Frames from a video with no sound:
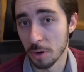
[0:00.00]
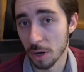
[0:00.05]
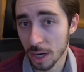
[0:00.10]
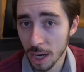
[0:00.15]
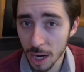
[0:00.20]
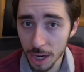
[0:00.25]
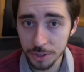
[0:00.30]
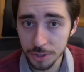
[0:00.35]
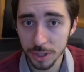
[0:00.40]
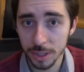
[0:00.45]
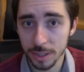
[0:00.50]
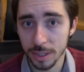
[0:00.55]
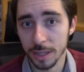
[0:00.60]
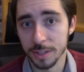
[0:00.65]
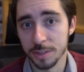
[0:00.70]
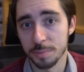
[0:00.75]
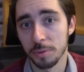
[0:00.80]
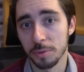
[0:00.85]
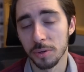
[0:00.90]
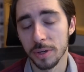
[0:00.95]
contract
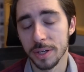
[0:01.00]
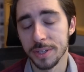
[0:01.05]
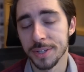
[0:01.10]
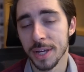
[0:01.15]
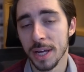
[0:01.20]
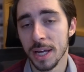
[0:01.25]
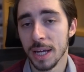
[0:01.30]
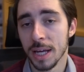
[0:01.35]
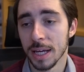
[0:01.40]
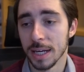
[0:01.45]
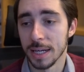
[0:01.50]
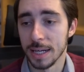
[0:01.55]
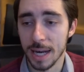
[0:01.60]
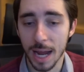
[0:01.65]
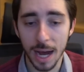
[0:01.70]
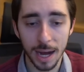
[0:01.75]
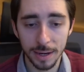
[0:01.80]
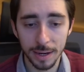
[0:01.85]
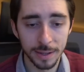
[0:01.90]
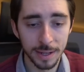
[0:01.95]
exploits,
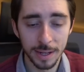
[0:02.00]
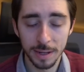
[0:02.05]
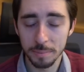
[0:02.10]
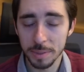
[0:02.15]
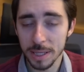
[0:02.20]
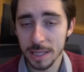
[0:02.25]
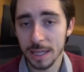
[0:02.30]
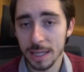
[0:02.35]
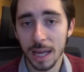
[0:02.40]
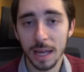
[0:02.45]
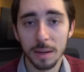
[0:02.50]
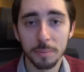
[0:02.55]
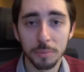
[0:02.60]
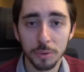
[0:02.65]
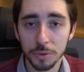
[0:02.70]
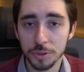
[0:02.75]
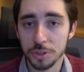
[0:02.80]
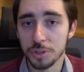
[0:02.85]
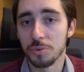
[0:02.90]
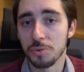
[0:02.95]
not being able to